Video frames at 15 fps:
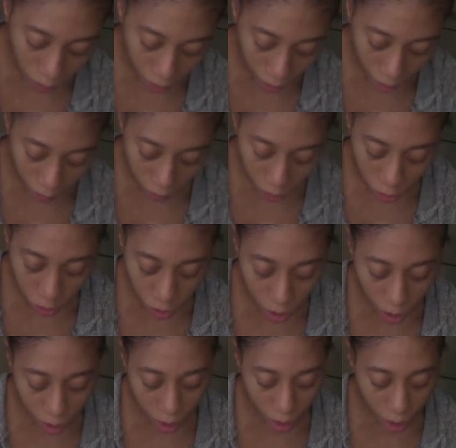I can't wait to
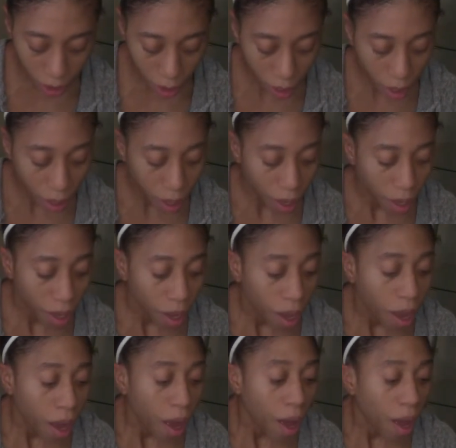try that.
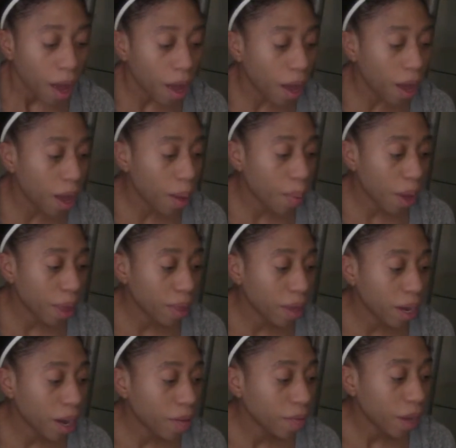And
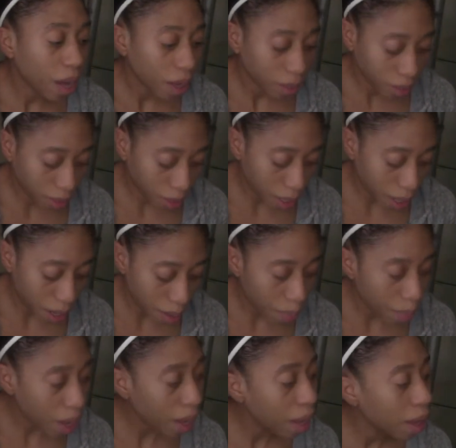then I've got
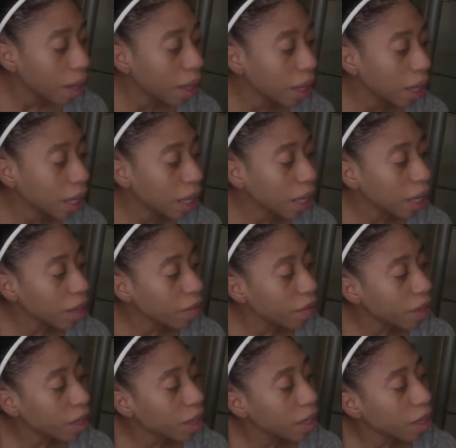some
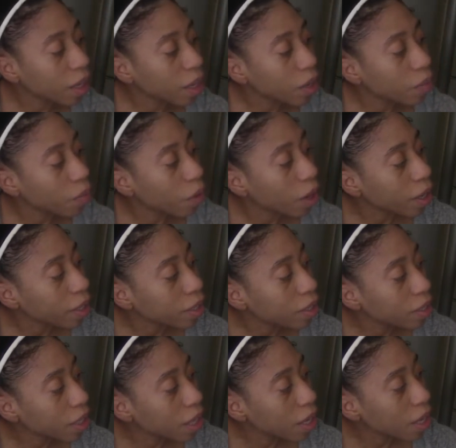Eva
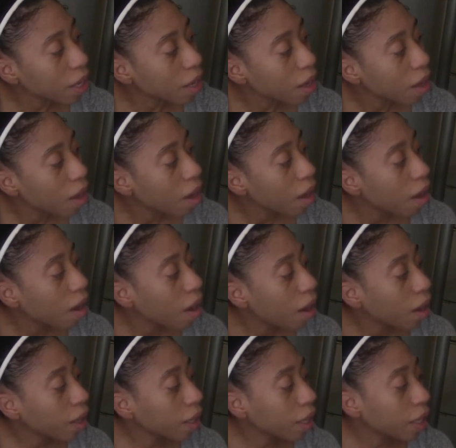NYC
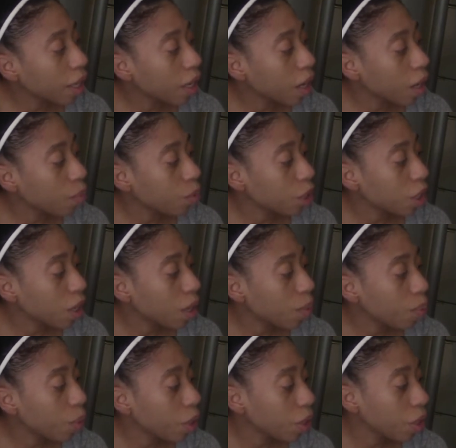Clean It Up
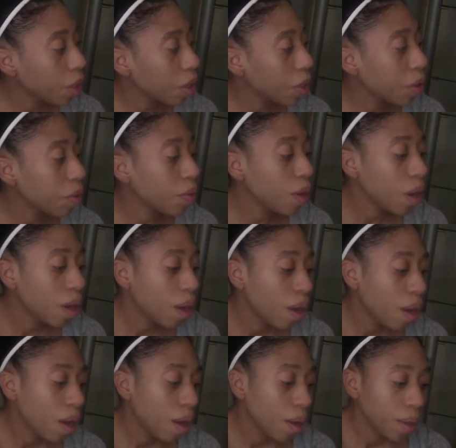shampoo.
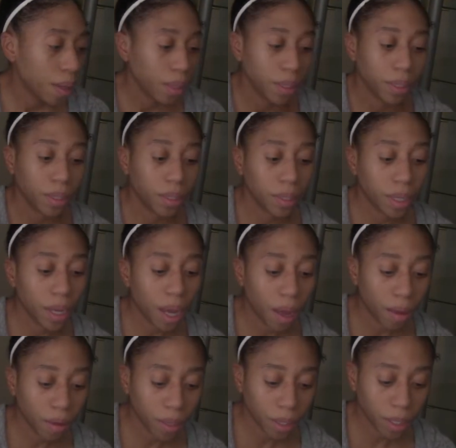Let's see
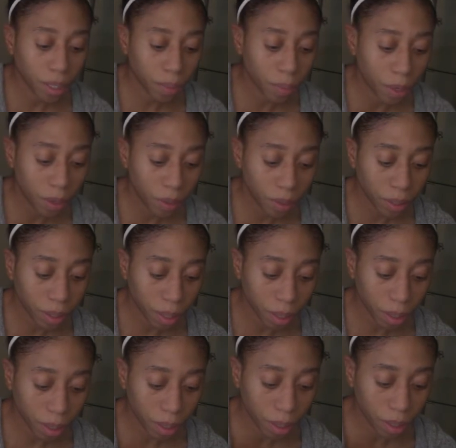how this smells,
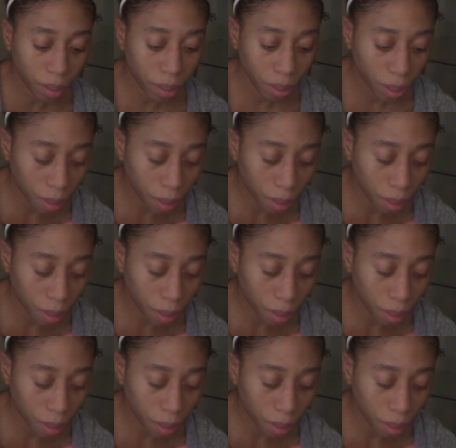guys.